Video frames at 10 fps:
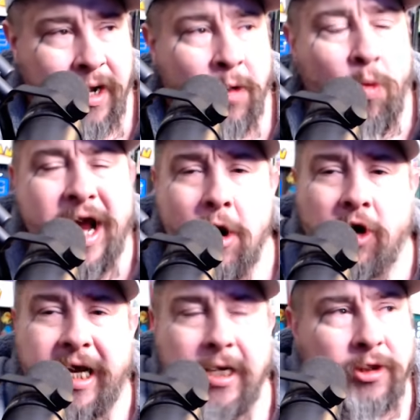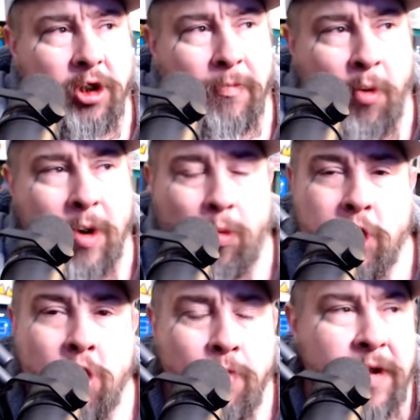We are getting to the point where
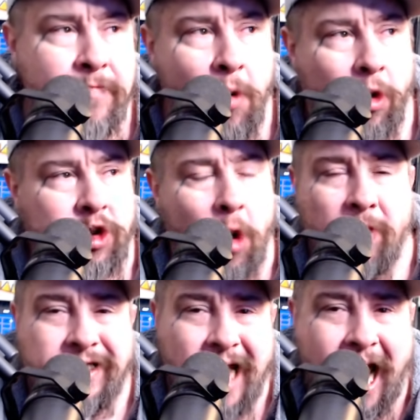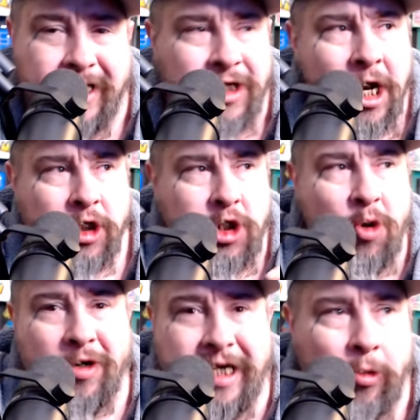you people are so attached to your
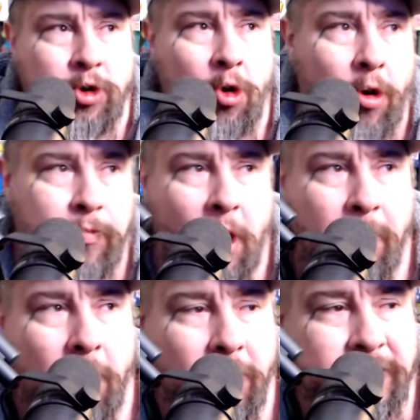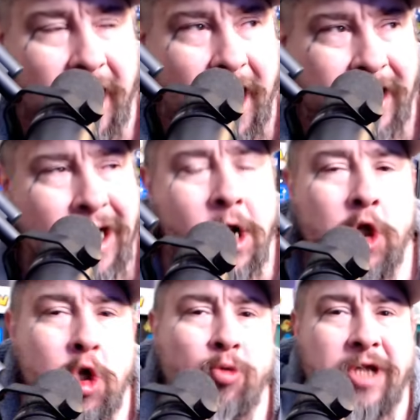guilter or pro-burger side,
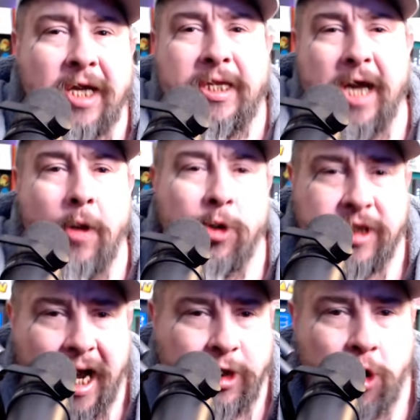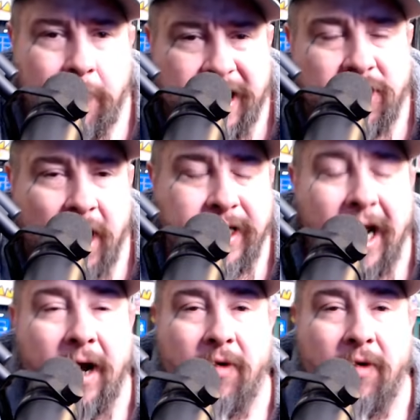you think the other side should be shut down.